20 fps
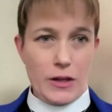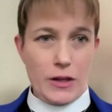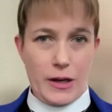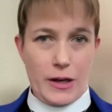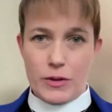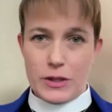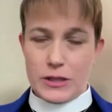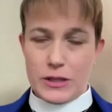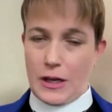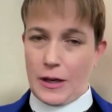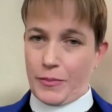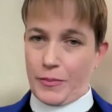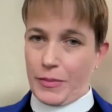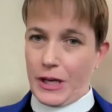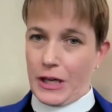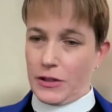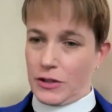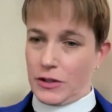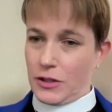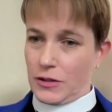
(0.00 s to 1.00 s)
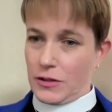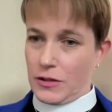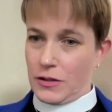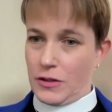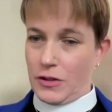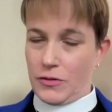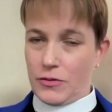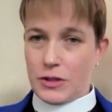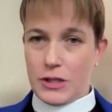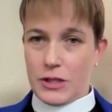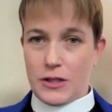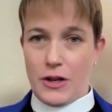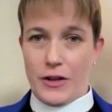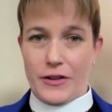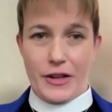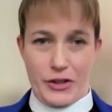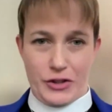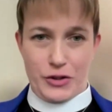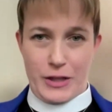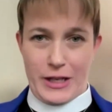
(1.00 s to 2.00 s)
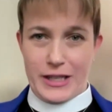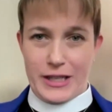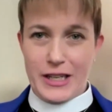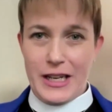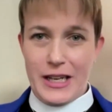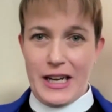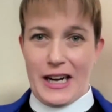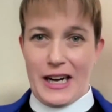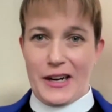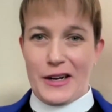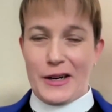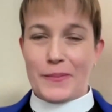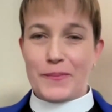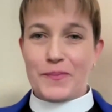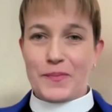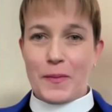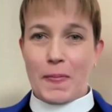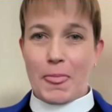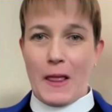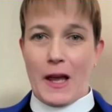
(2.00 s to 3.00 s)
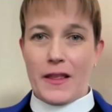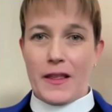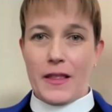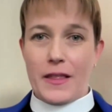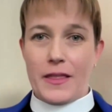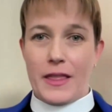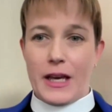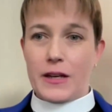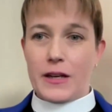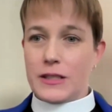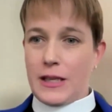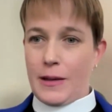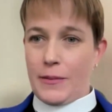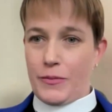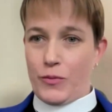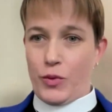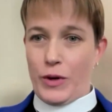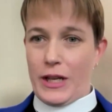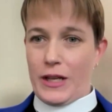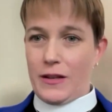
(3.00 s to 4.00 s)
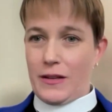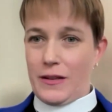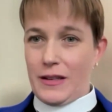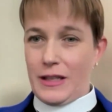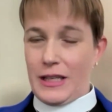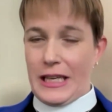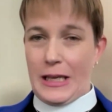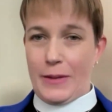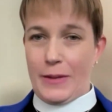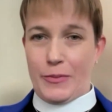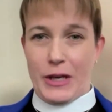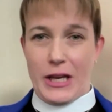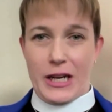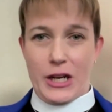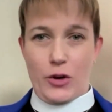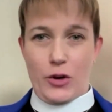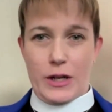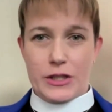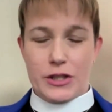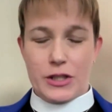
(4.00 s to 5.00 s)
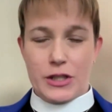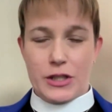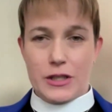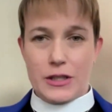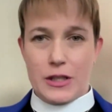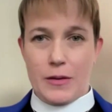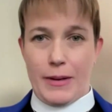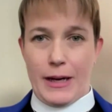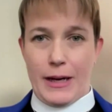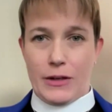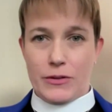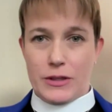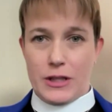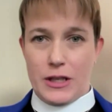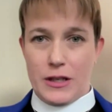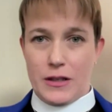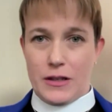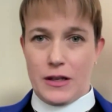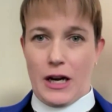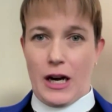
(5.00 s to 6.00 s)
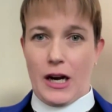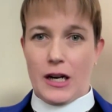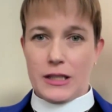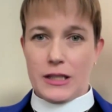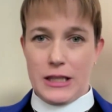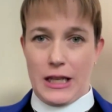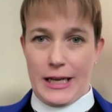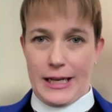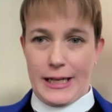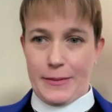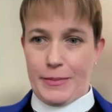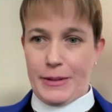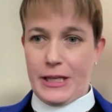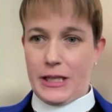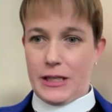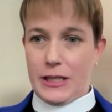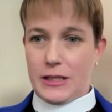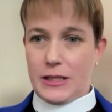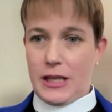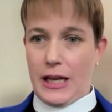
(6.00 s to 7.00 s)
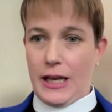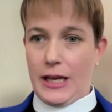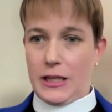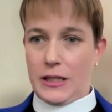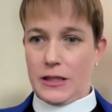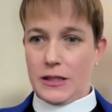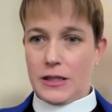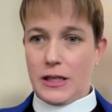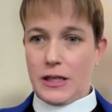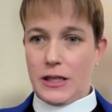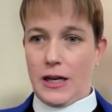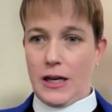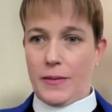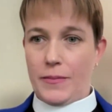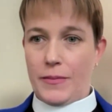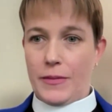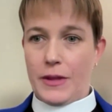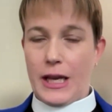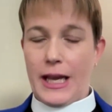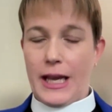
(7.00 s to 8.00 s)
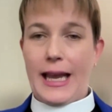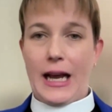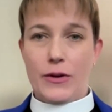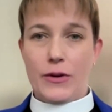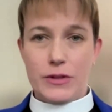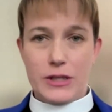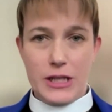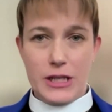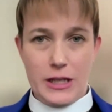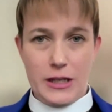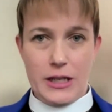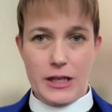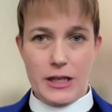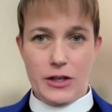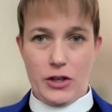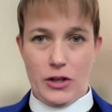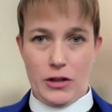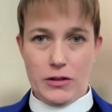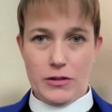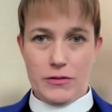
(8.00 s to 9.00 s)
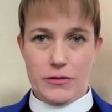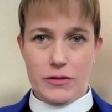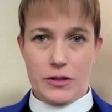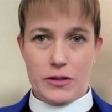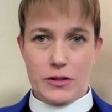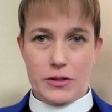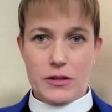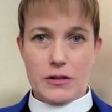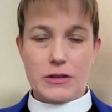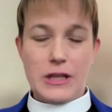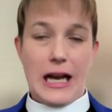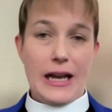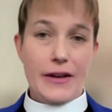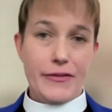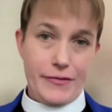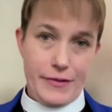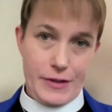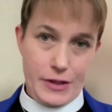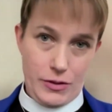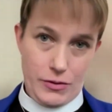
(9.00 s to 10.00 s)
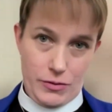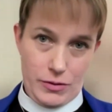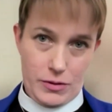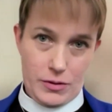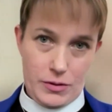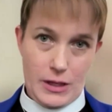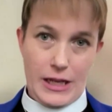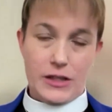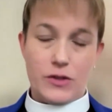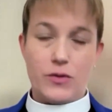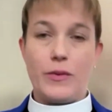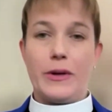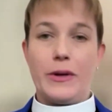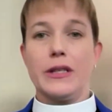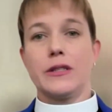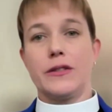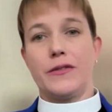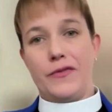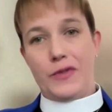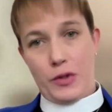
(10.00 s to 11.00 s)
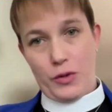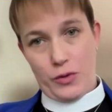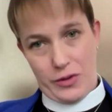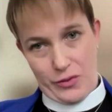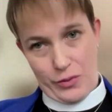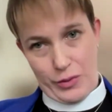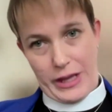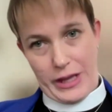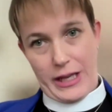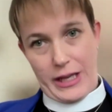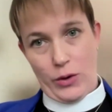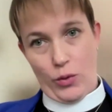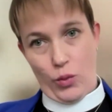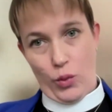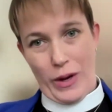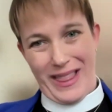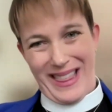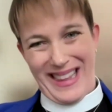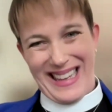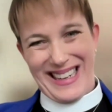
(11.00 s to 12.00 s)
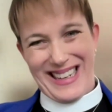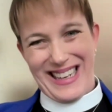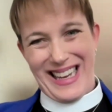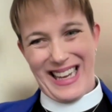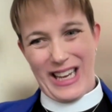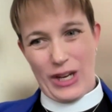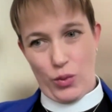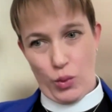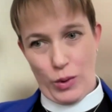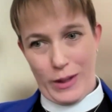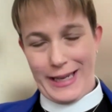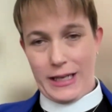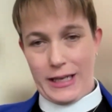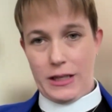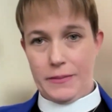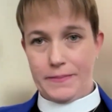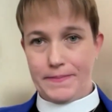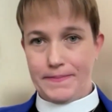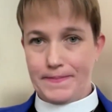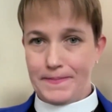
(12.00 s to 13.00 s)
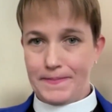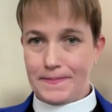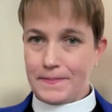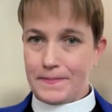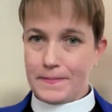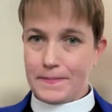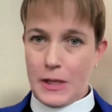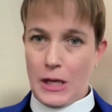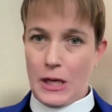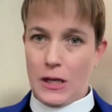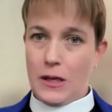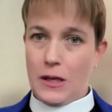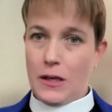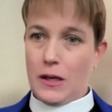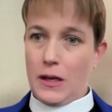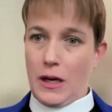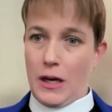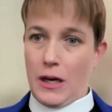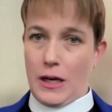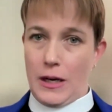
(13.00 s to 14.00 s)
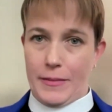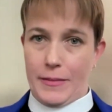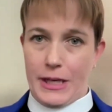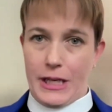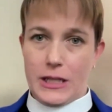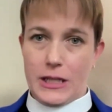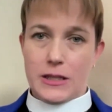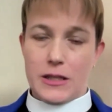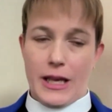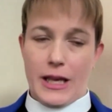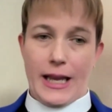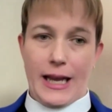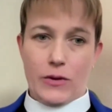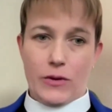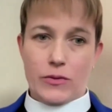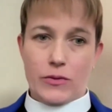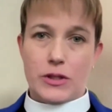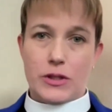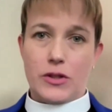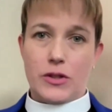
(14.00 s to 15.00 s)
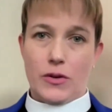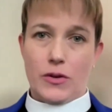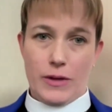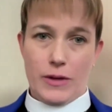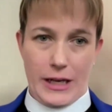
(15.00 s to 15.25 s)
that was up, just a note, that's okay. That we keep getting questions about the online piece, and the counting includes live views as well as views within a week. Is the count. So